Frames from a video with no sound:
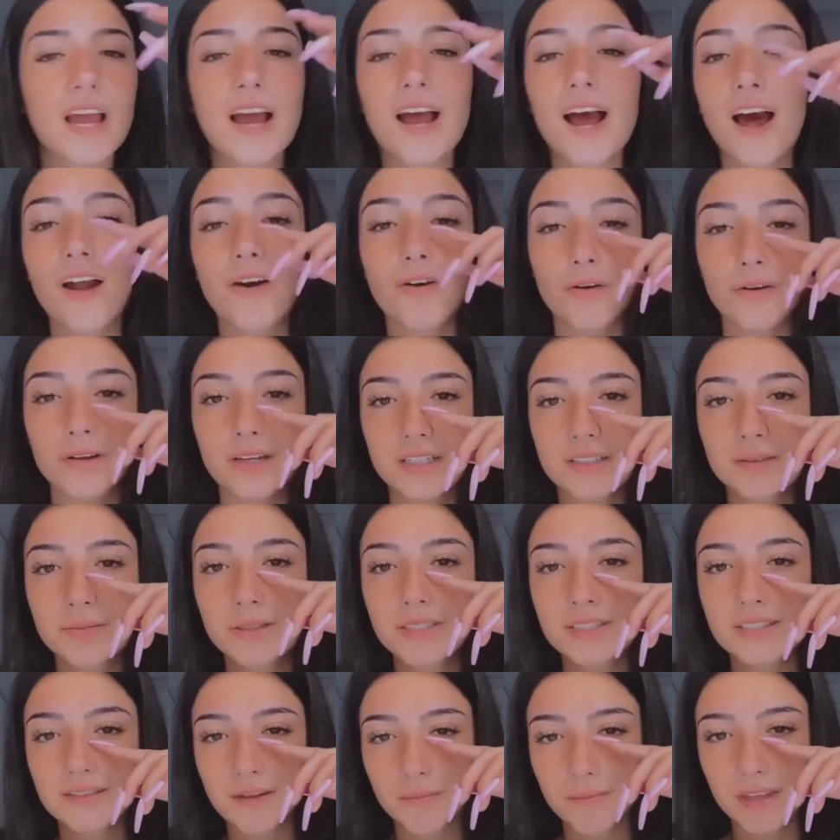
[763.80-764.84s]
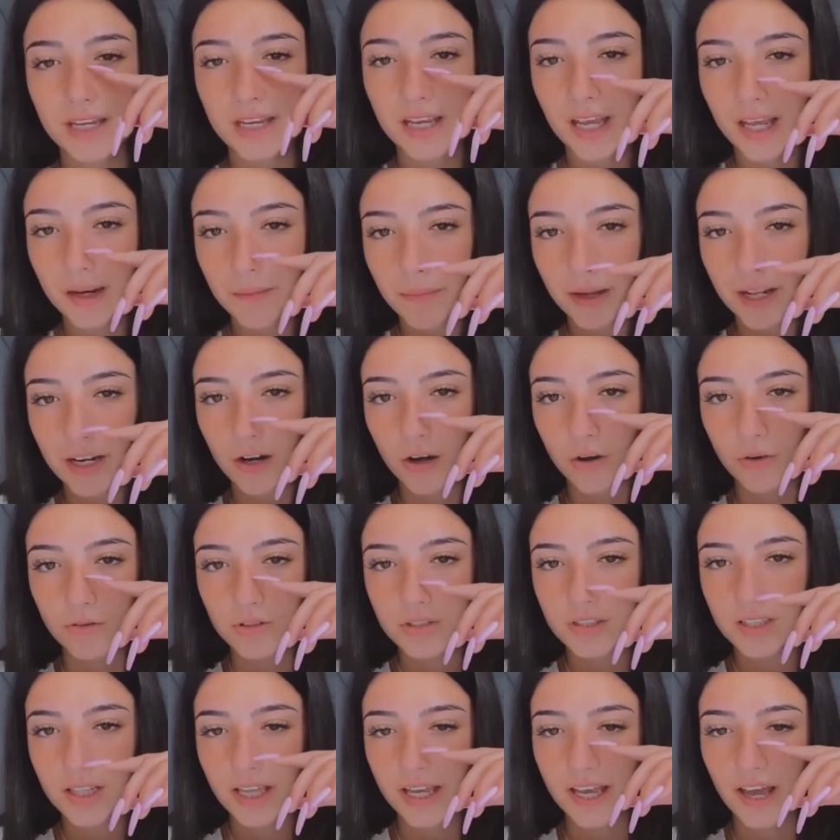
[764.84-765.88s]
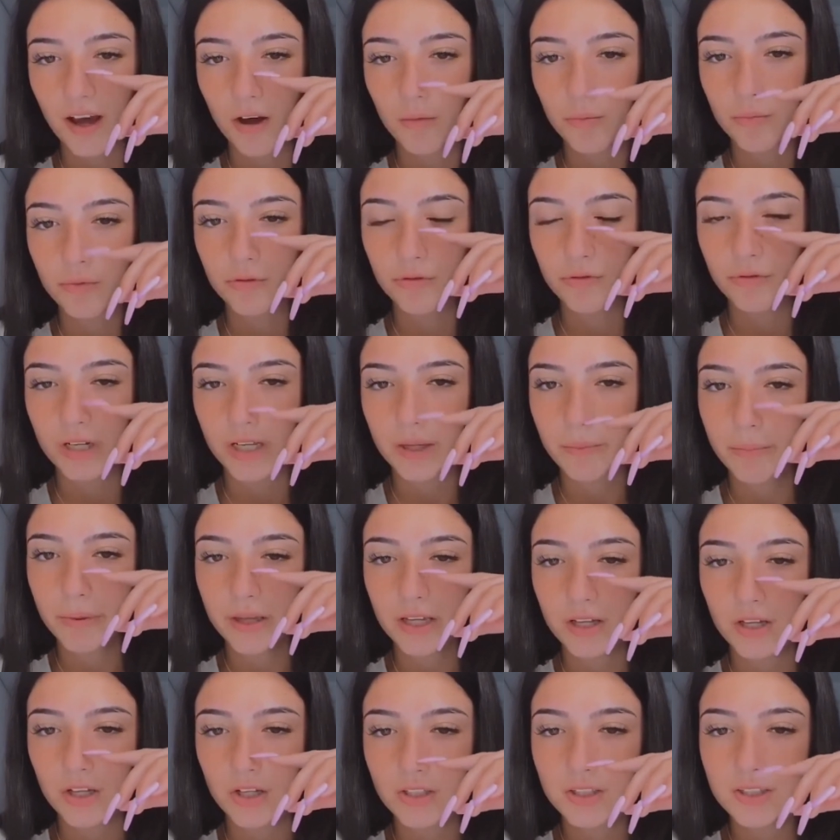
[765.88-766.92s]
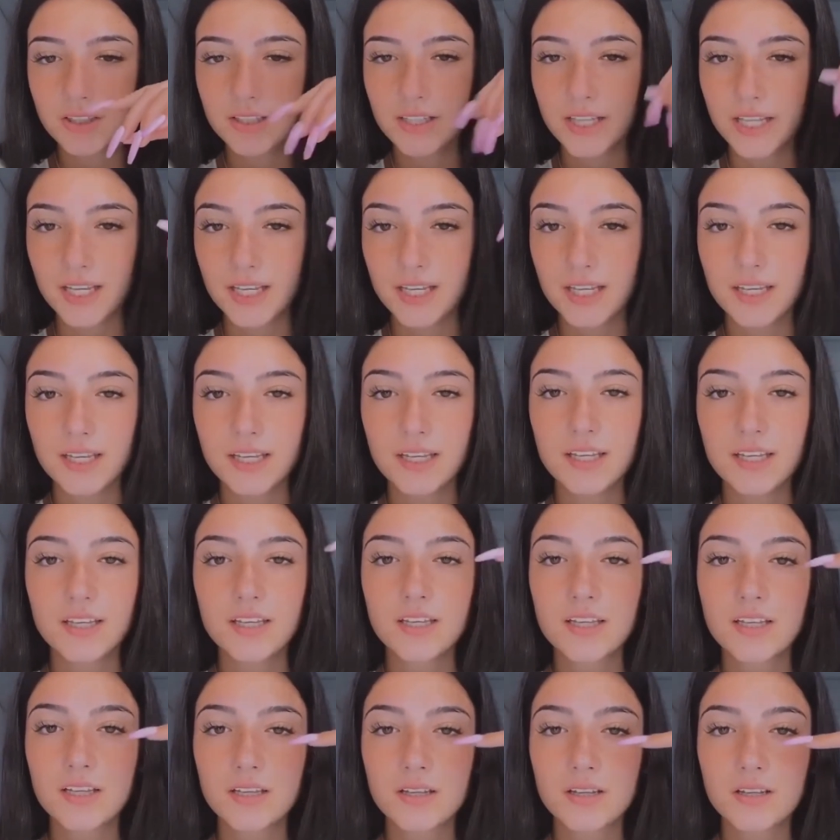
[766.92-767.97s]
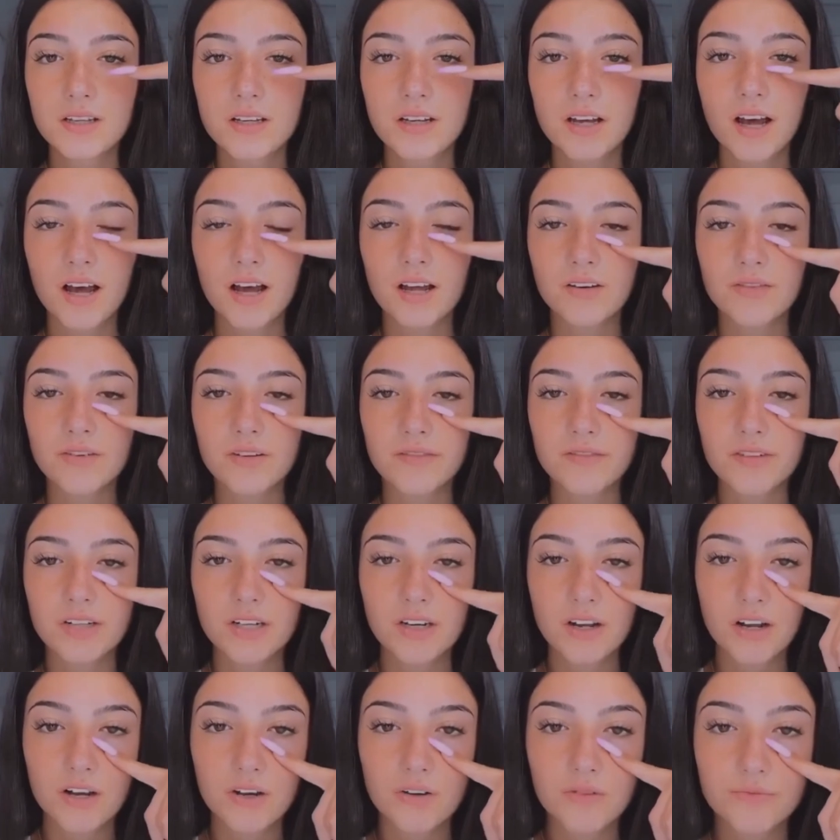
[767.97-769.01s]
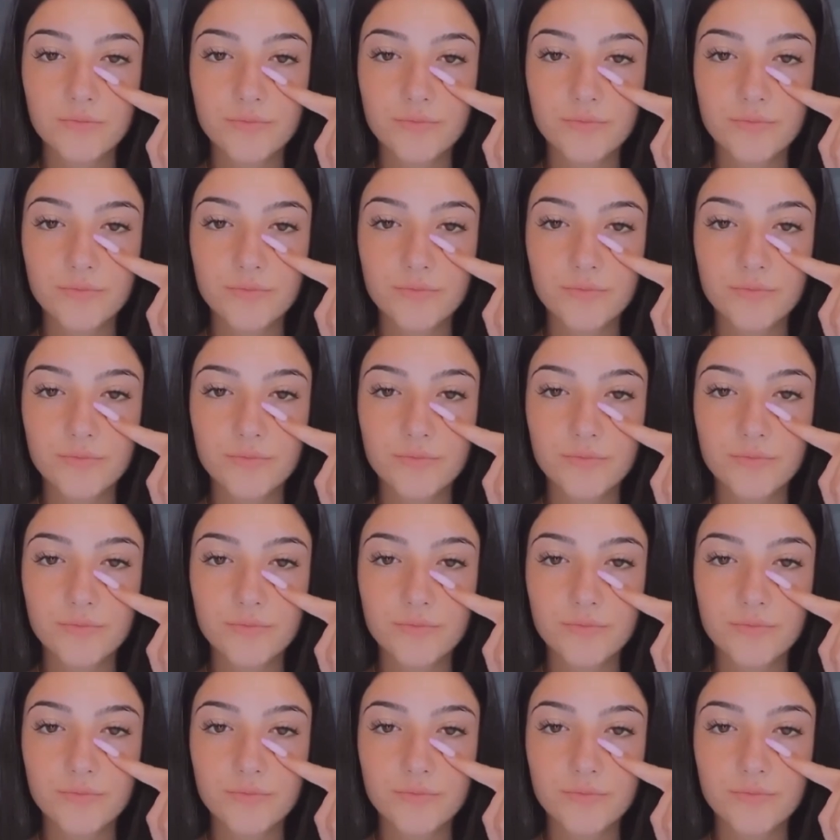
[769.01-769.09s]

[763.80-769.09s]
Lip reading: had to put something in my nose to like help rebuild, like I don't even know.